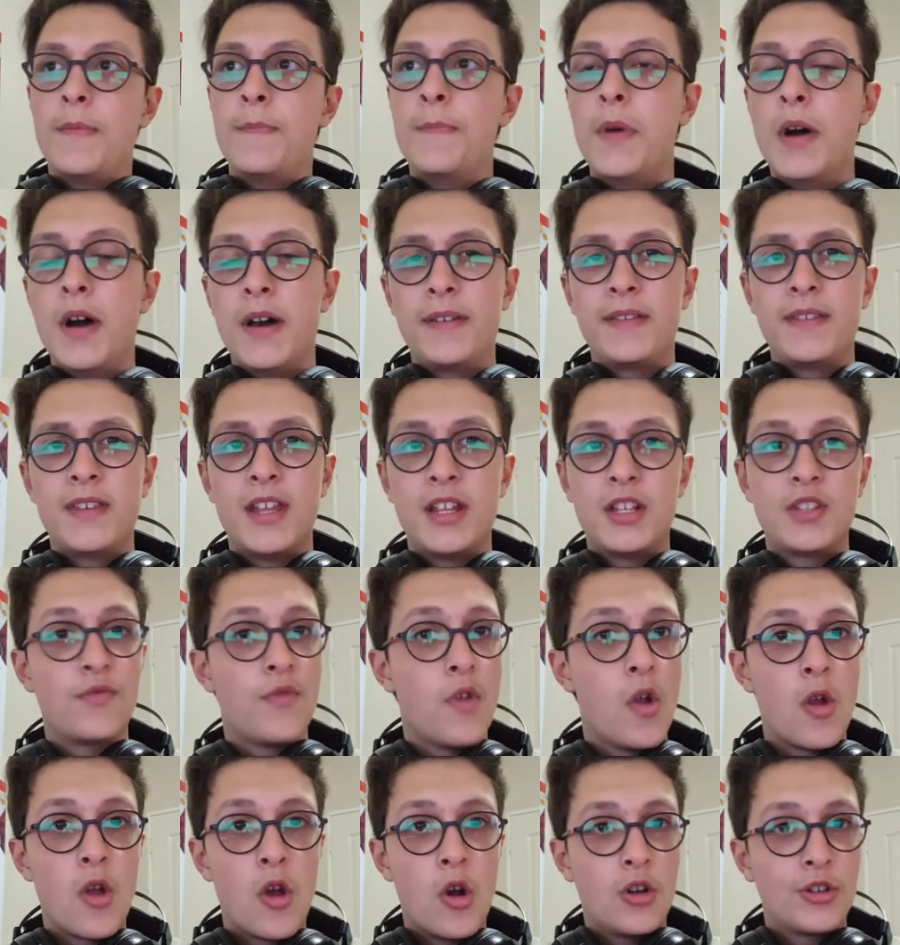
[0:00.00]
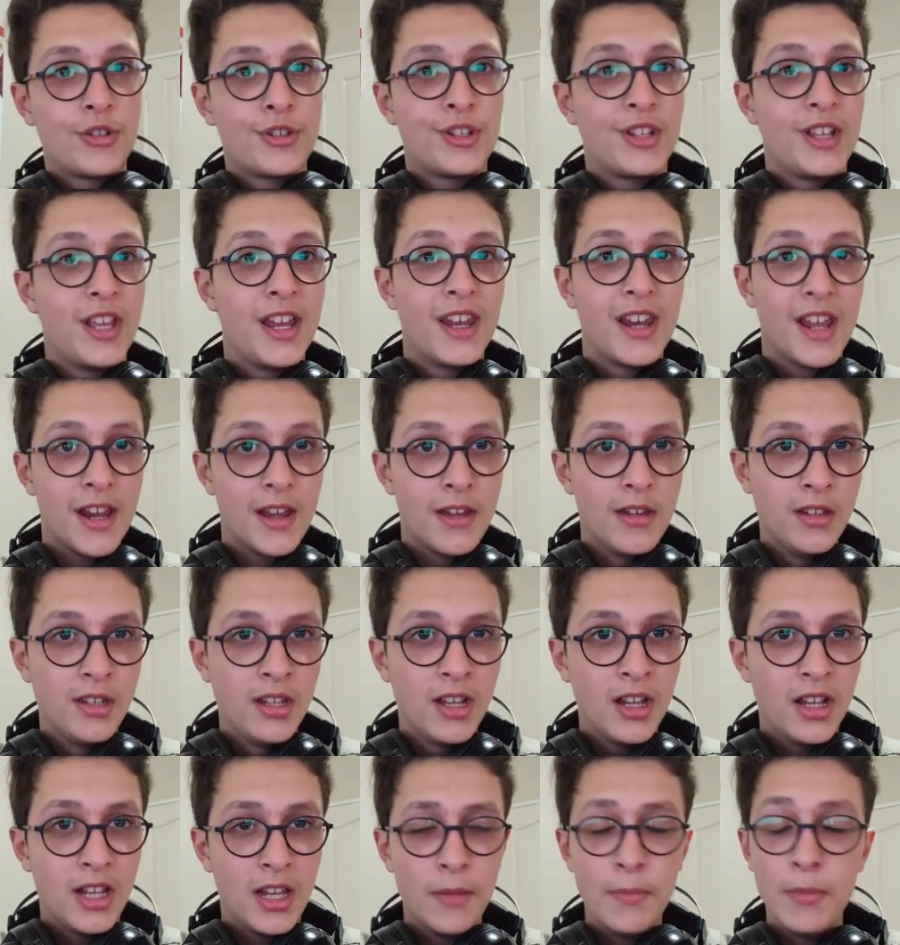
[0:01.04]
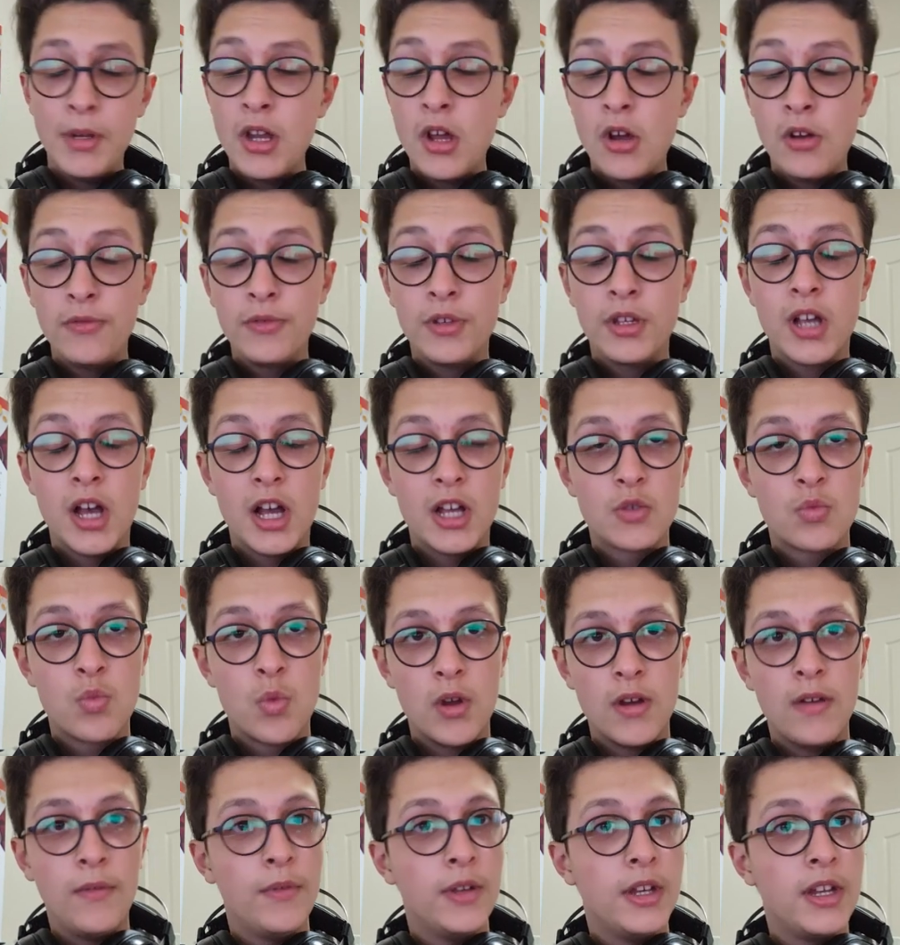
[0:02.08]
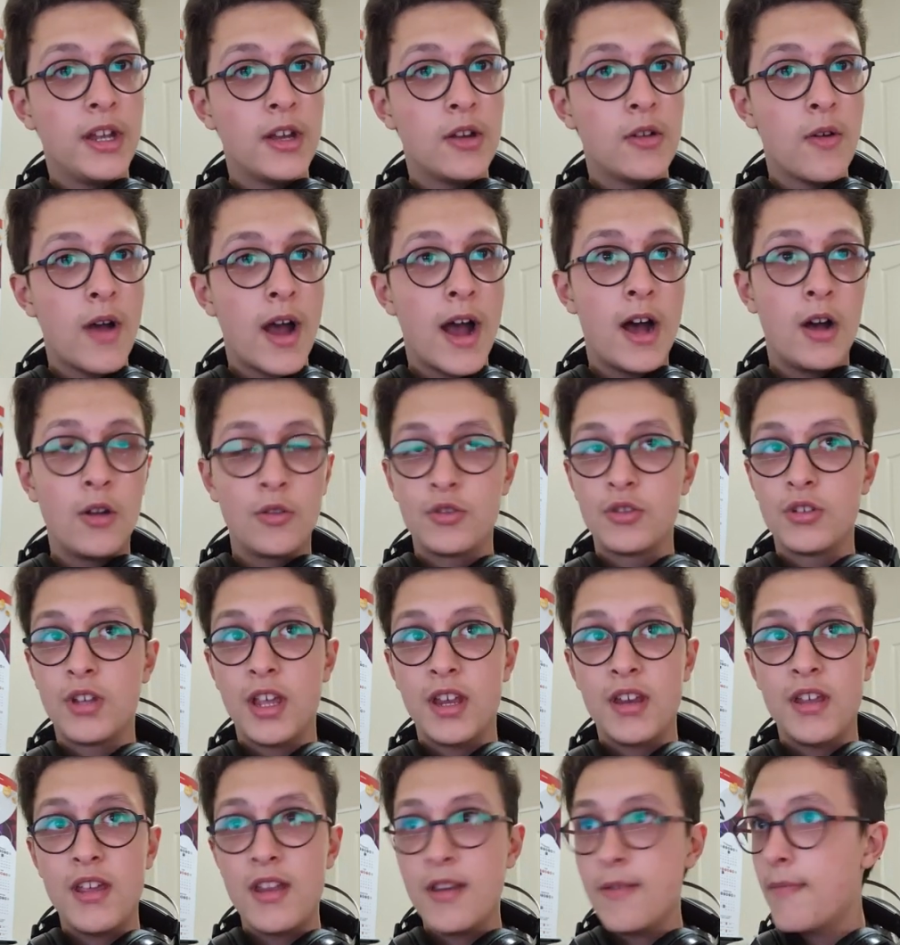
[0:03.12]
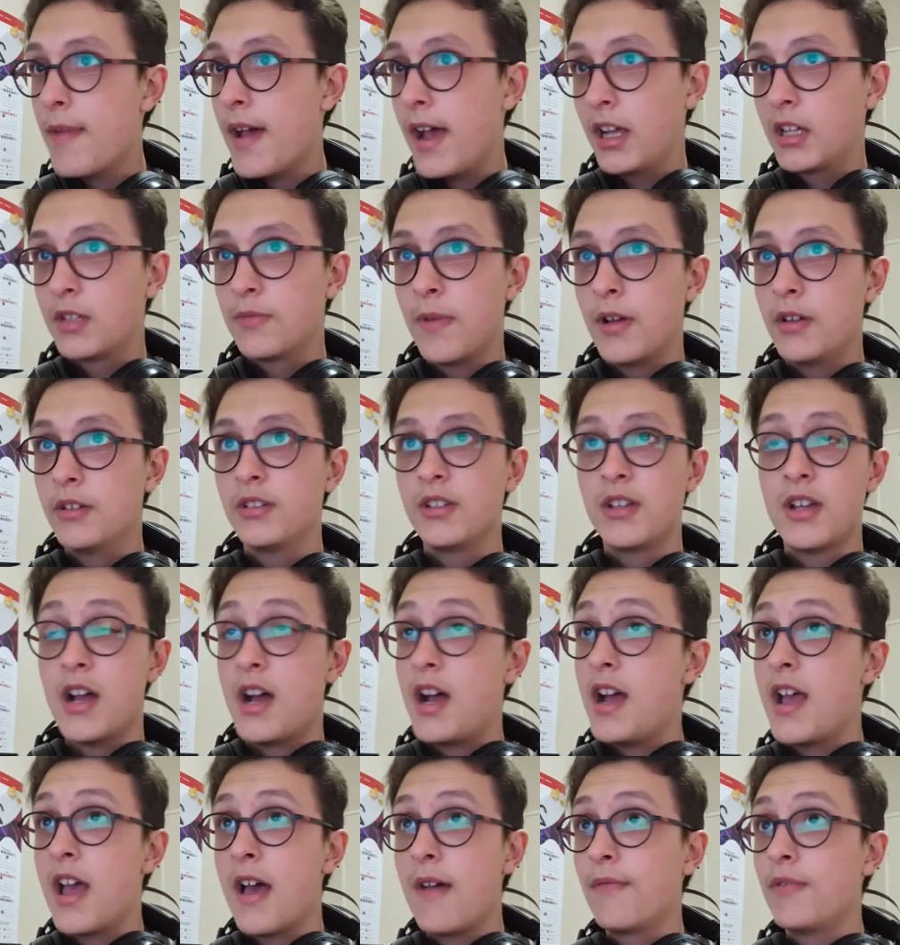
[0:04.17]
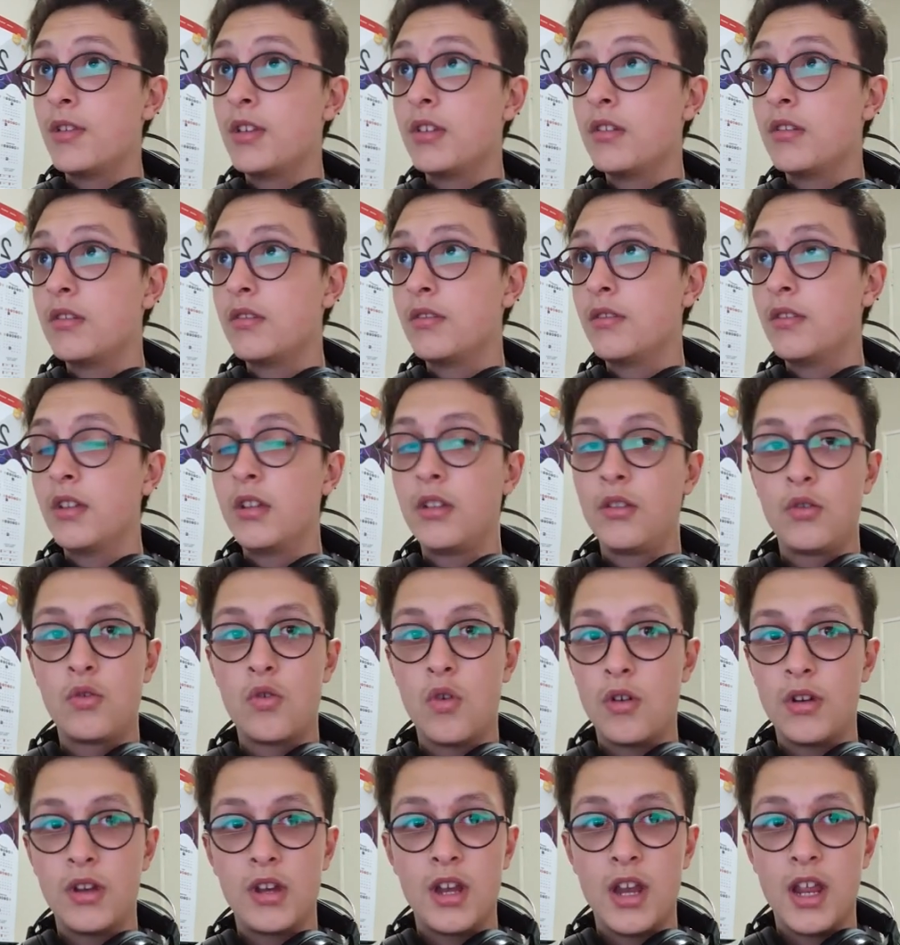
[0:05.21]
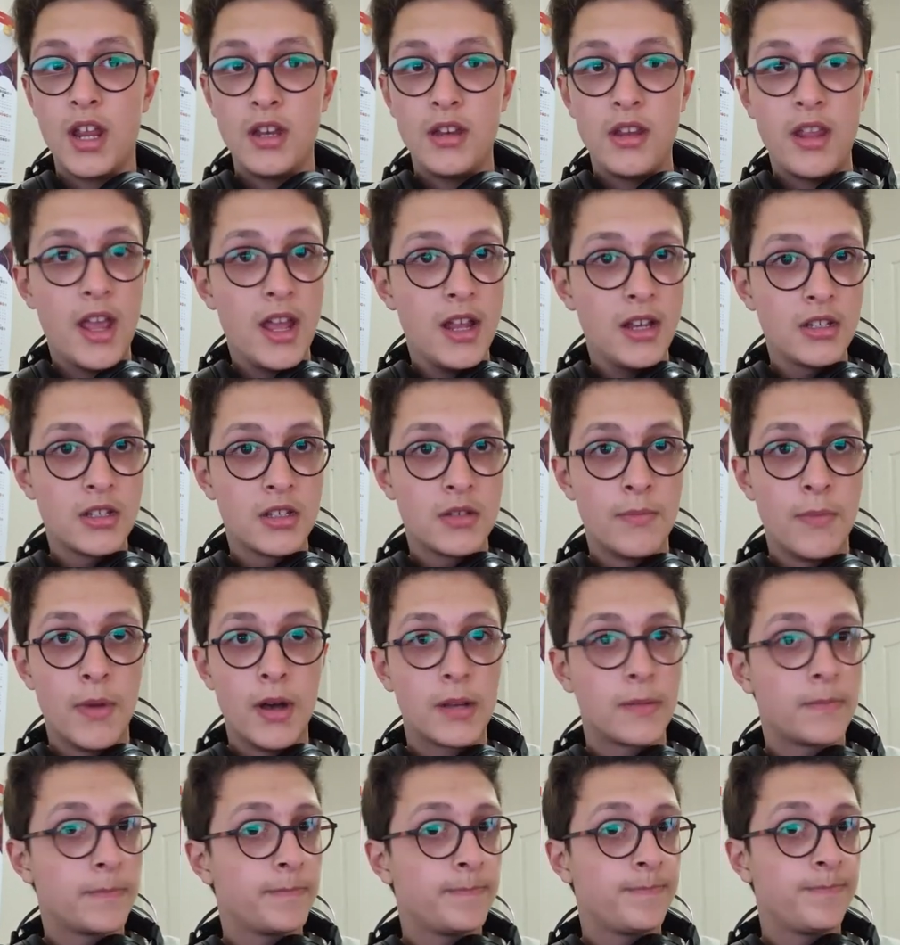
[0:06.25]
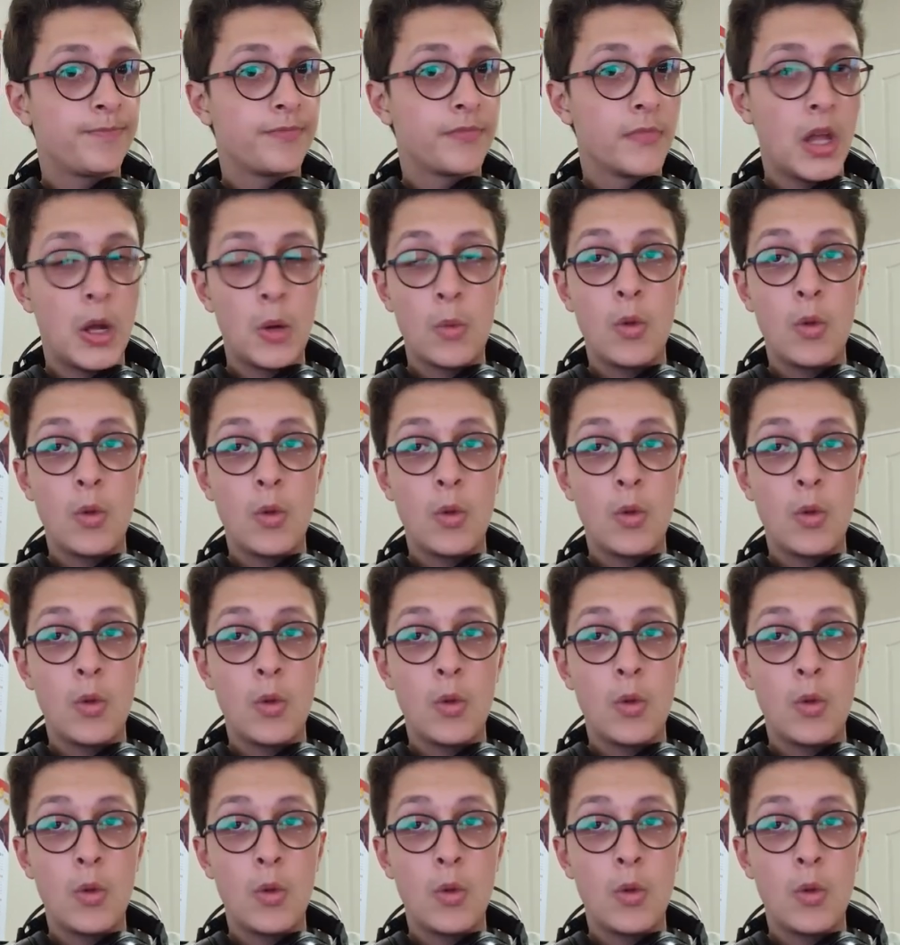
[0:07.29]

but it's very hard to get in. Let me know if you guys want a video how to get in Max Bounty. I haven't gotten in yet, but I